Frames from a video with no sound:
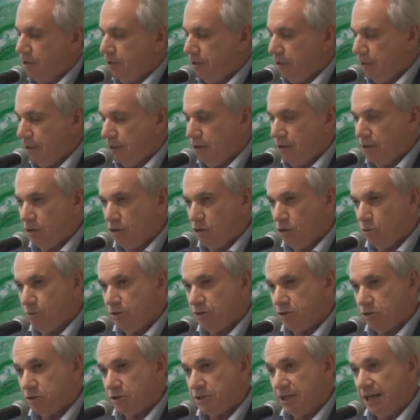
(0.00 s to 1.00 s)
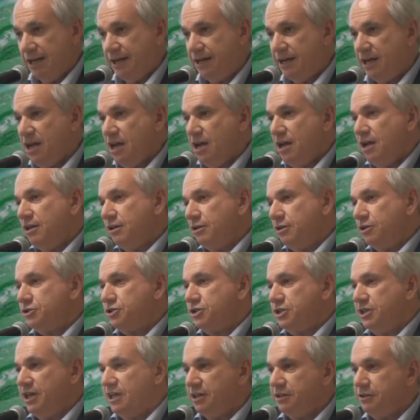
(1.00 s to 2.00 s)
in the Cuban Society.
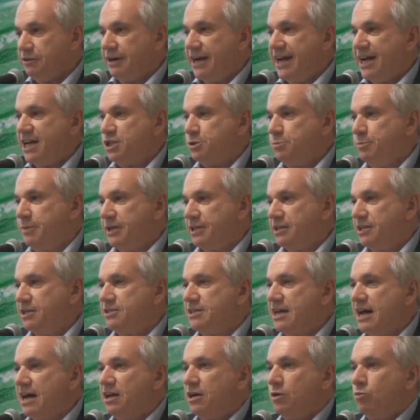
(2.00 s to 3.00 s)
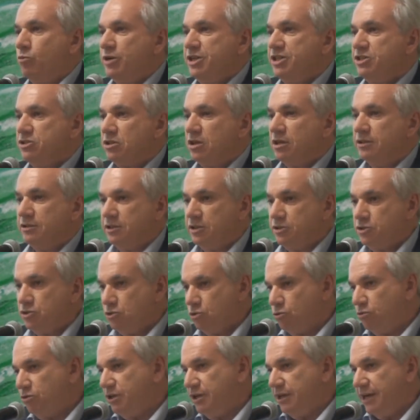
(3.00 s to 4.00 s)
There's the other aspect is how did we start the
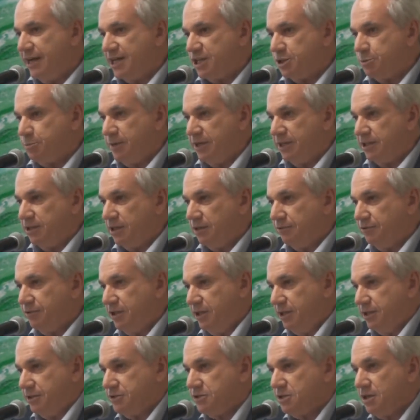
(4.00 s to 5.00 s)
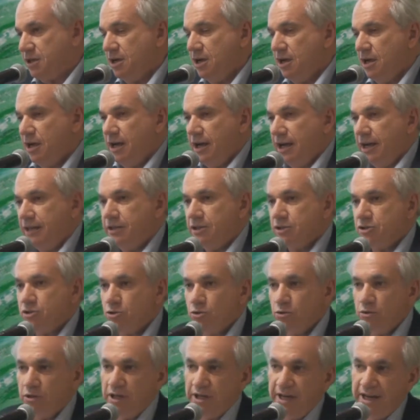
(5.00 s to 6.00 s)
student aspect of things? And the
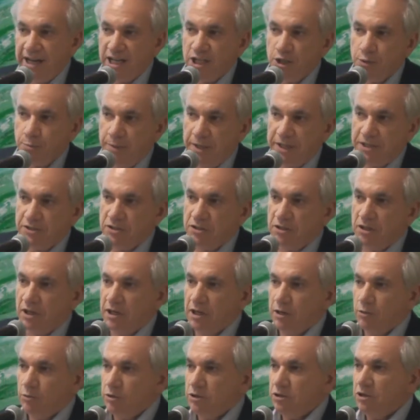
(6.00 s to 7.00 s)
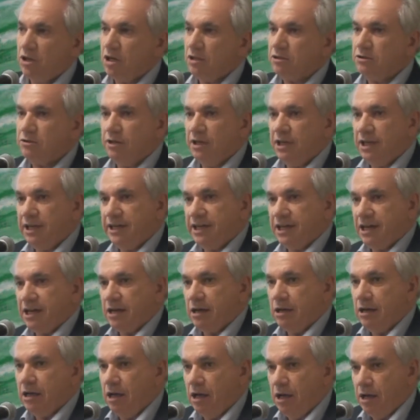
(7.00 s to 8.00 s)
student aspect started with Dr.
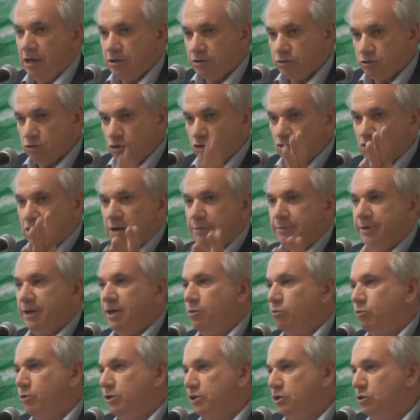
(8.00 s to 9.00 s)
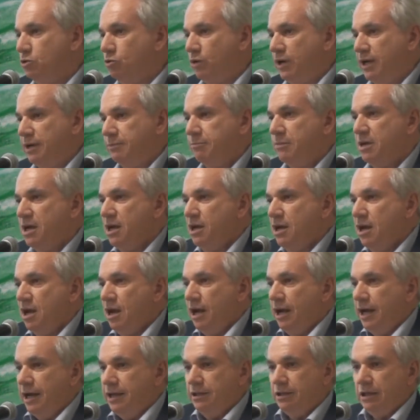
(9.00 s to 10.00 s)
Elena Solo Gabriel with UM,
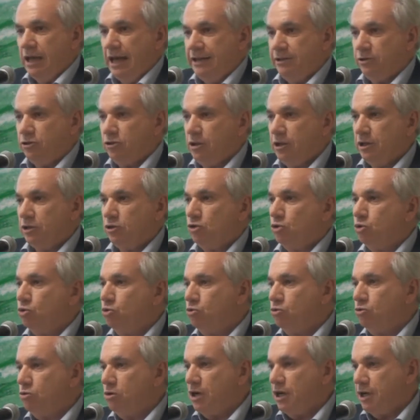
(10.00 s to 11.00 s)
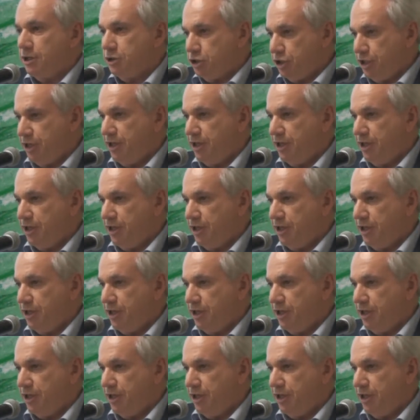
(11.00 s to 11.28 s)
and the 2